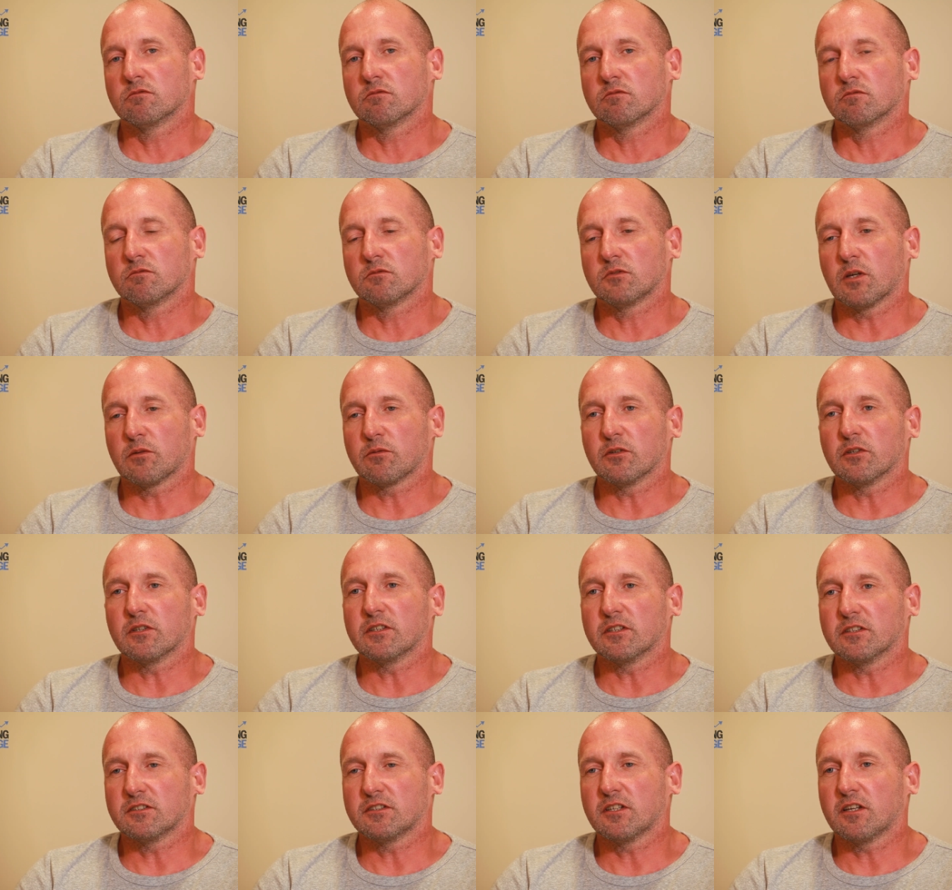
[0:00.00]
definitely a
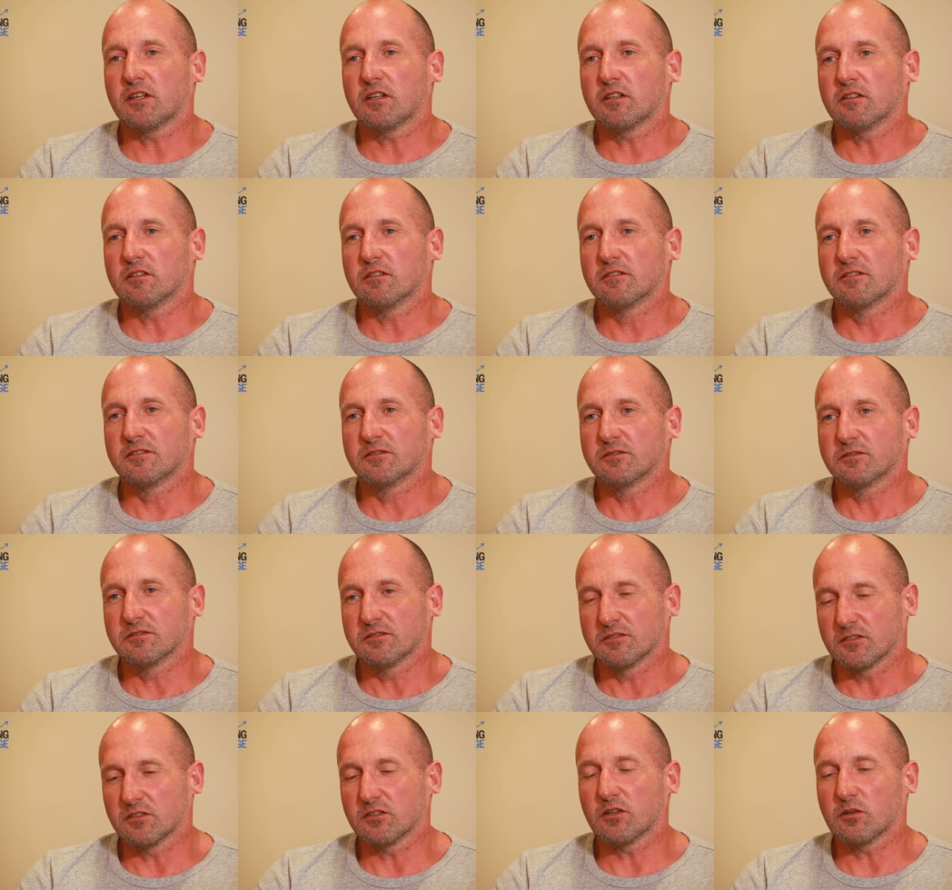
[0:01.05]
10
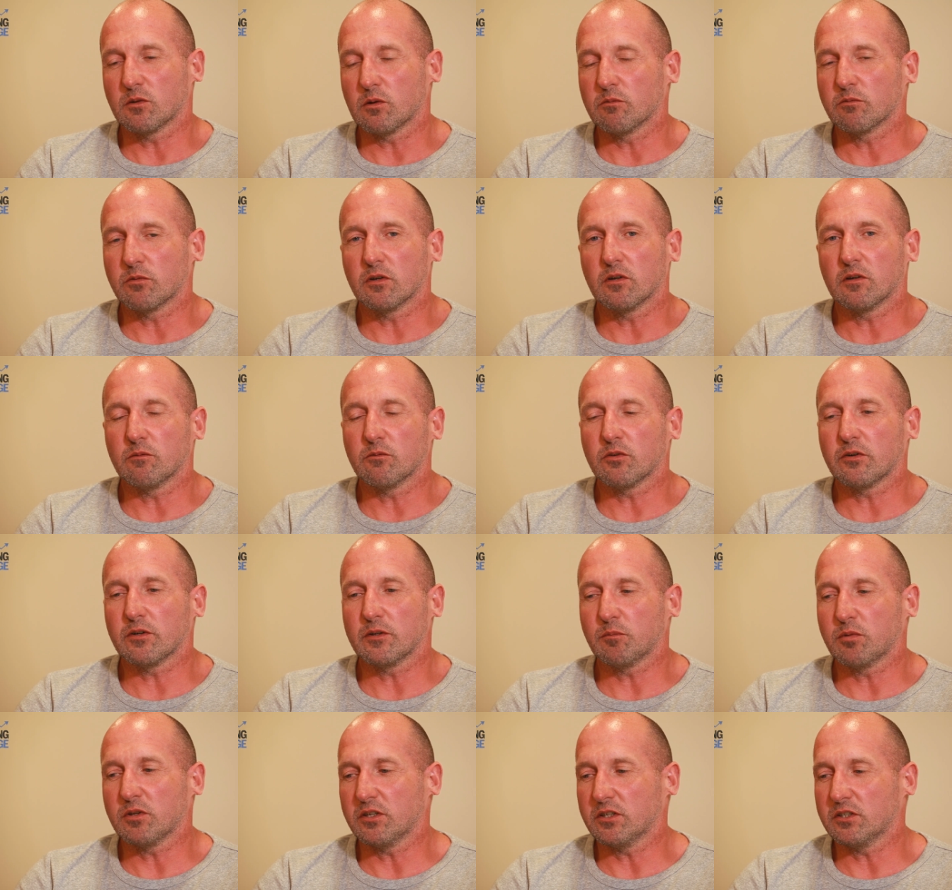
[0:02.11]
no, I'm, I'm very
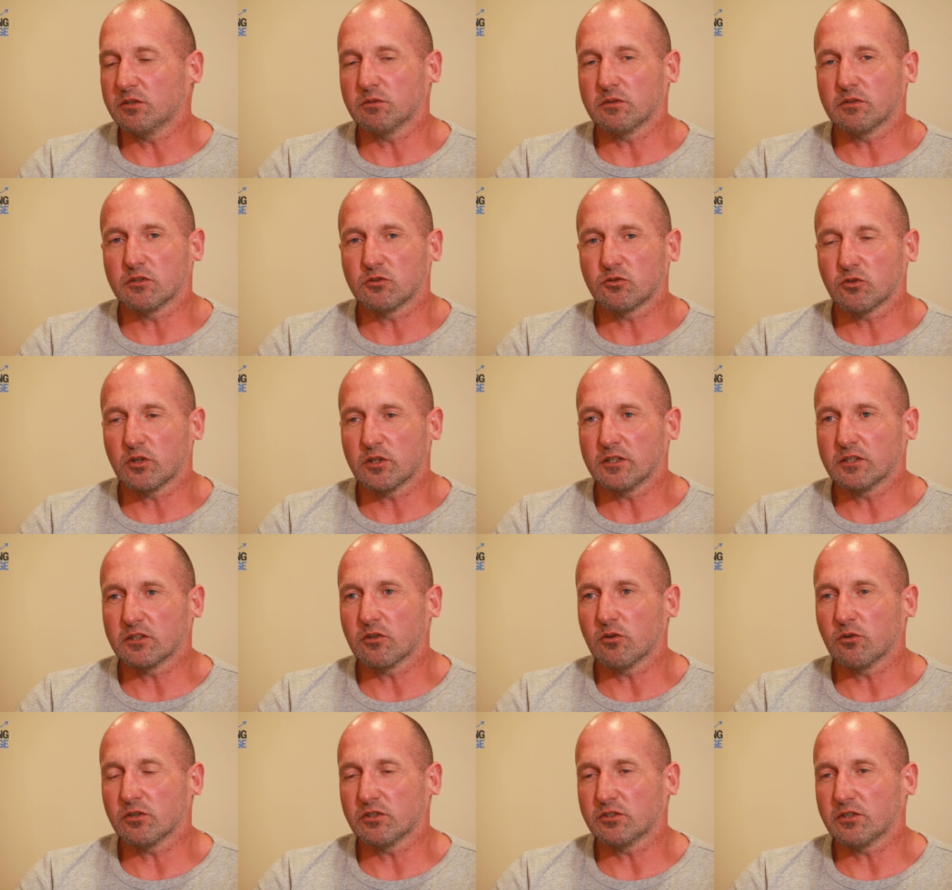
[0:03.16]
pleased with the trading
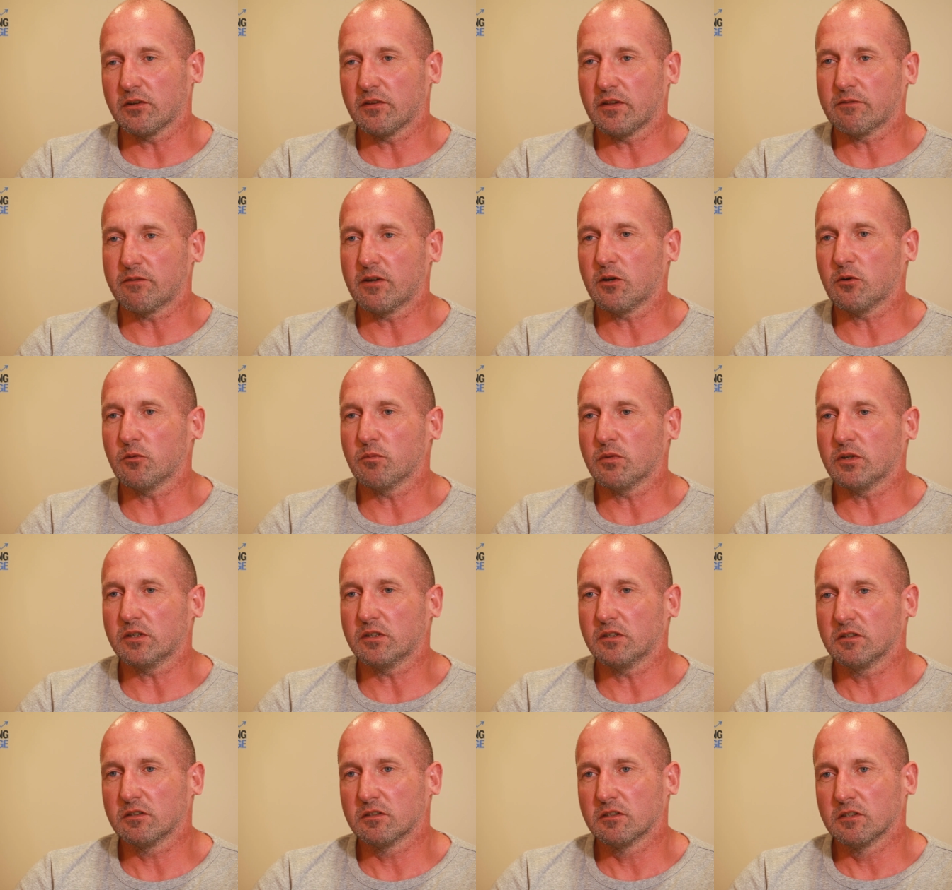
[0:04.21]
college how they've helped me
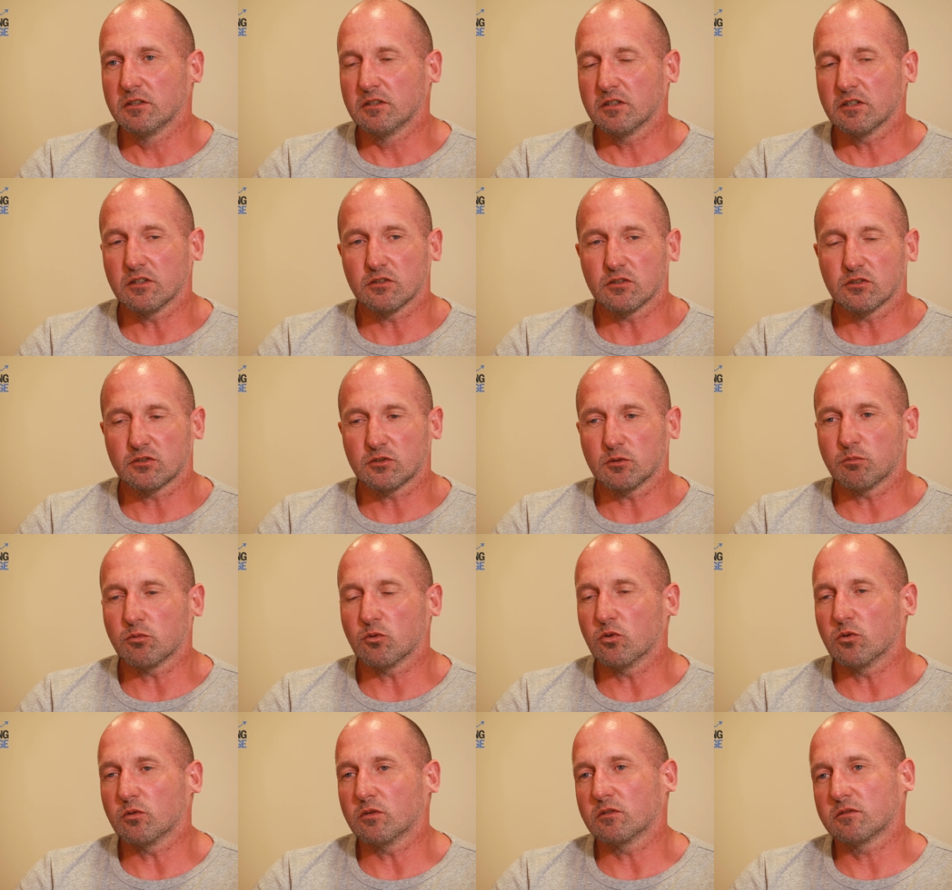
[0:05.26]
and the support
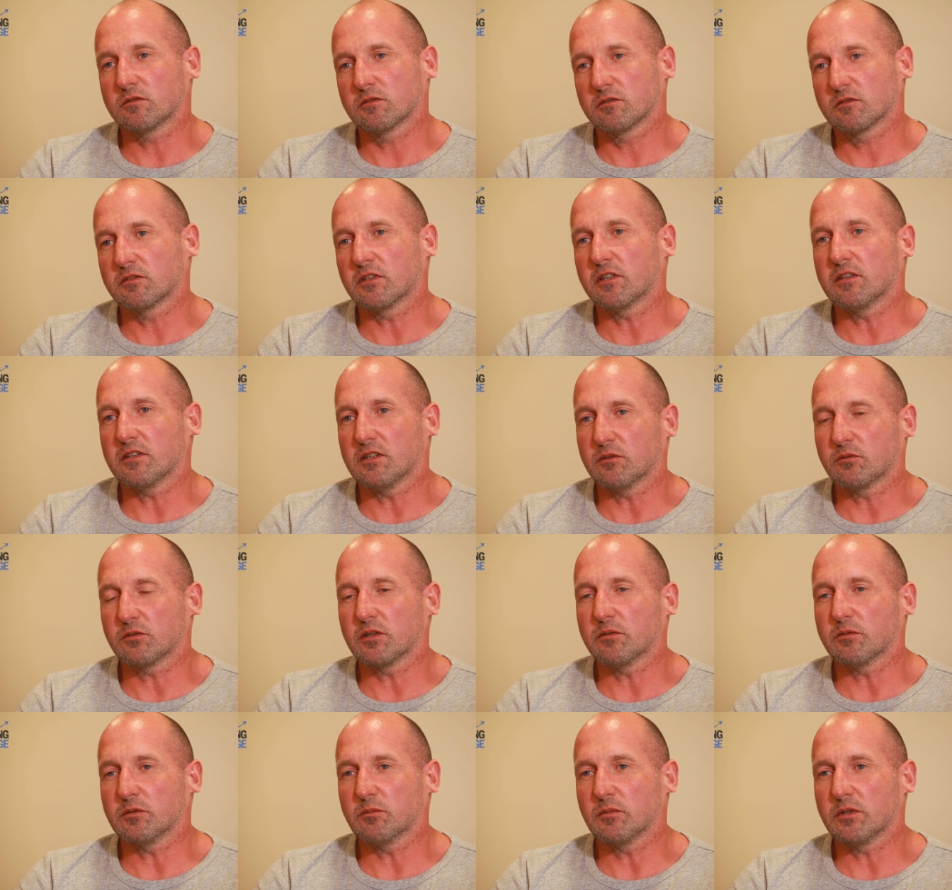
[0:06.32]
that they have
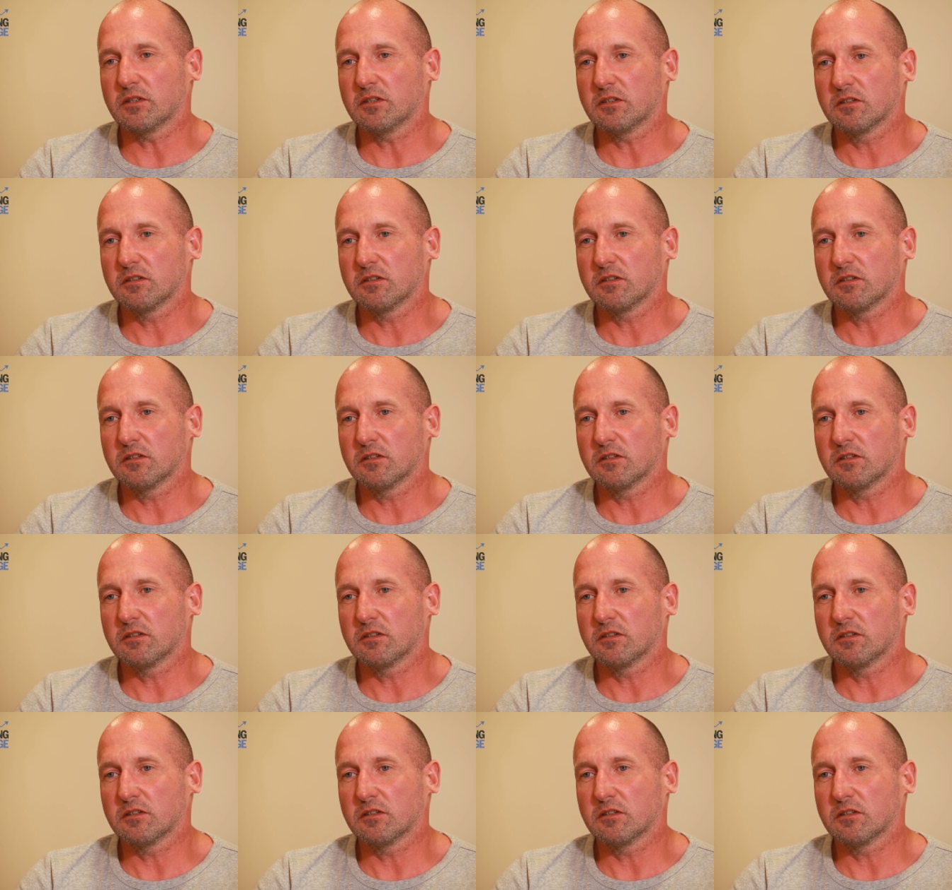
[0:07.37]
given me